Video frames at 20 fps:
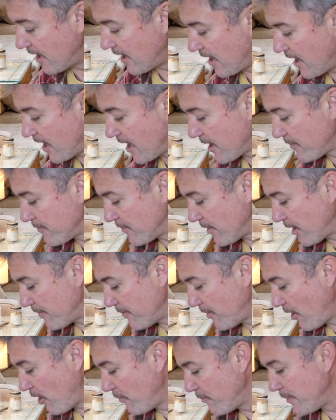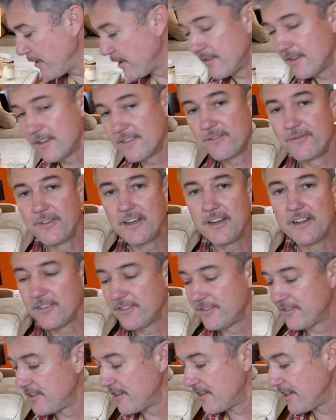I'm hoping this video
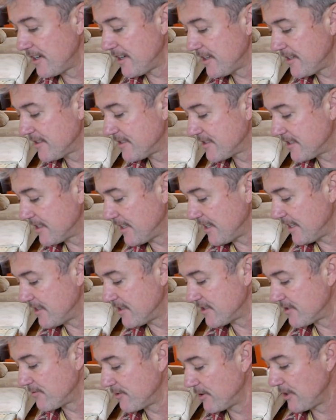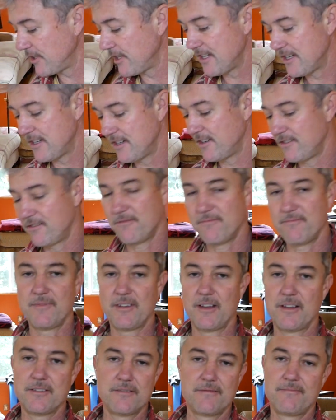series is really
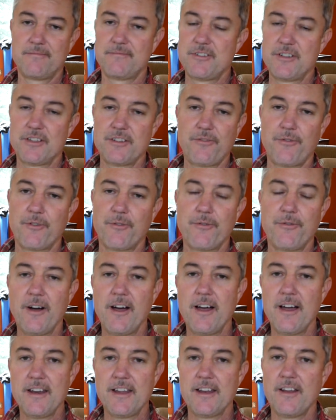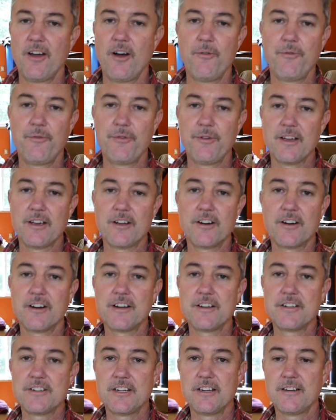just for fun and hopefully
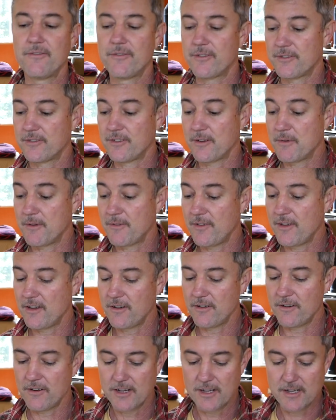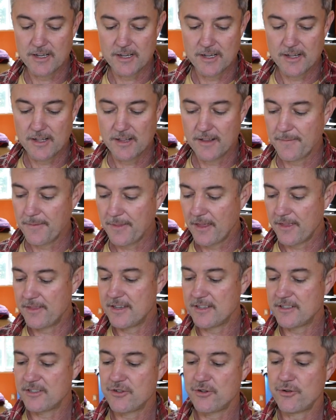encouraging for some of you.
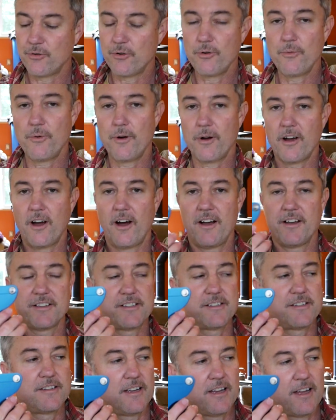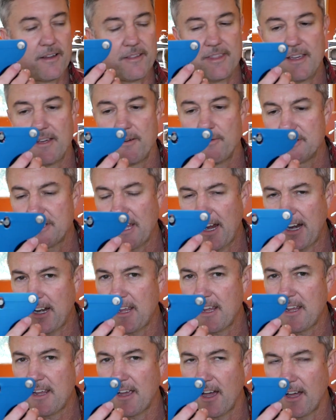This tool will cost, I think it was
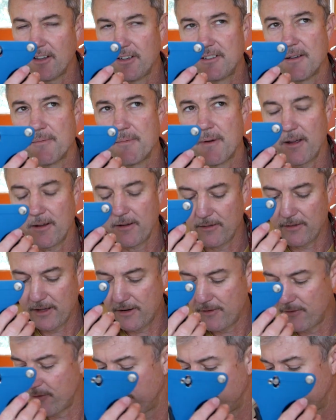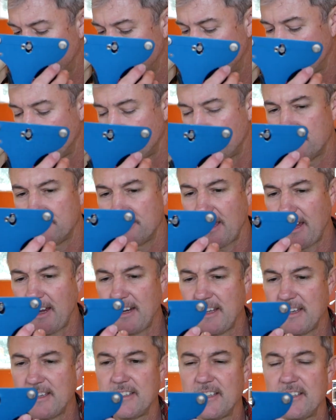I looked at my invoice, it was
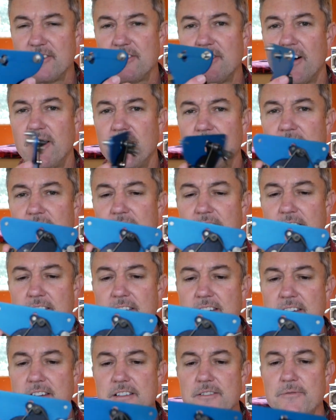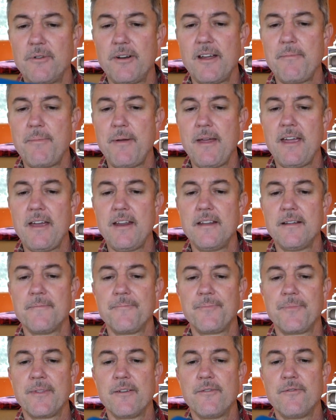$86, I think is what I paid
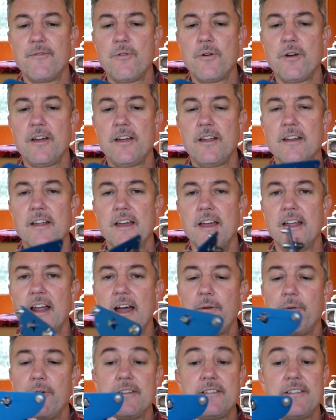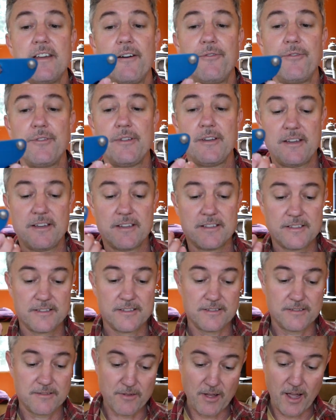for it. And I would
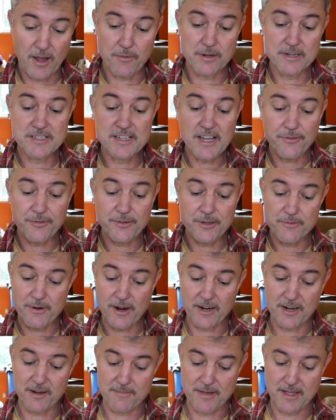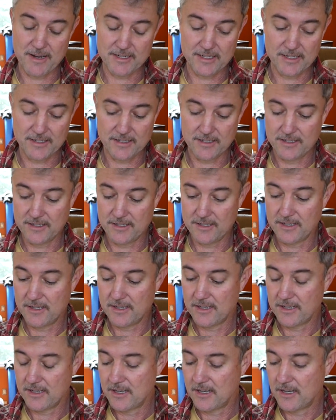definitely recommend it.
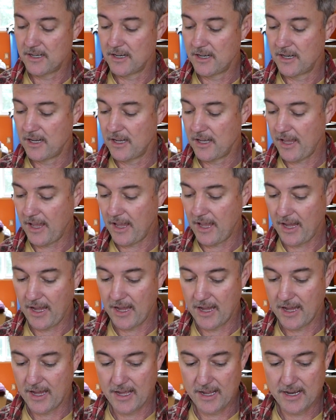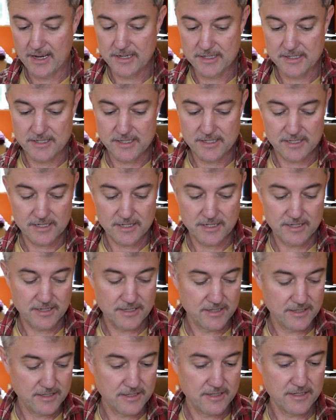And
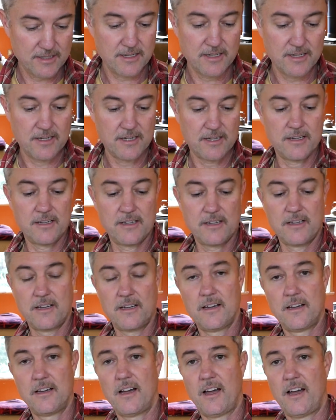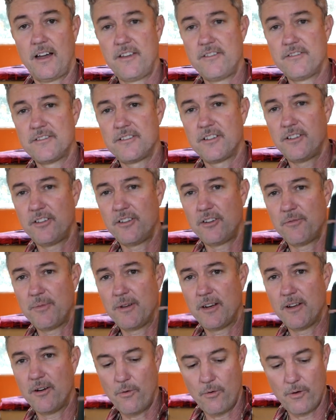I used a little
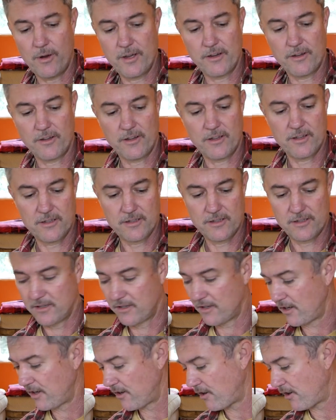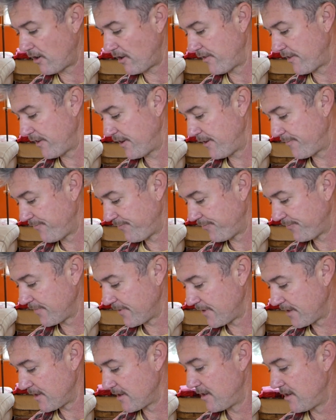bit of oil on all the
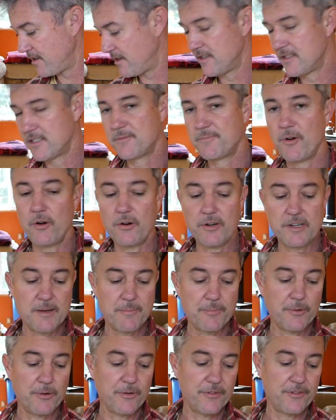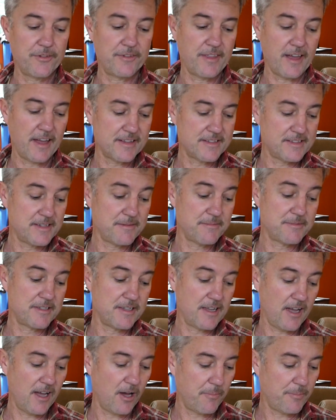spoke nipples. That seems
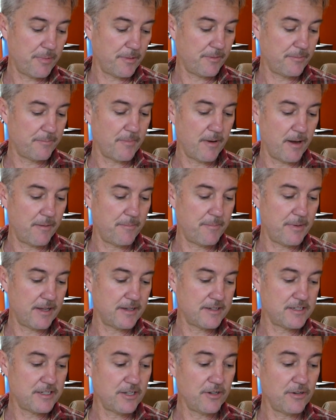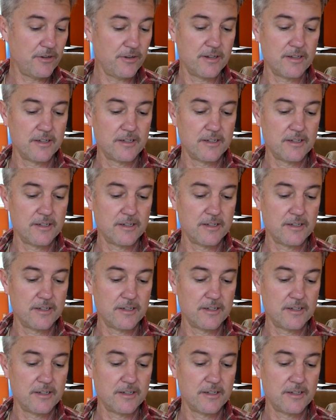to help a bit too,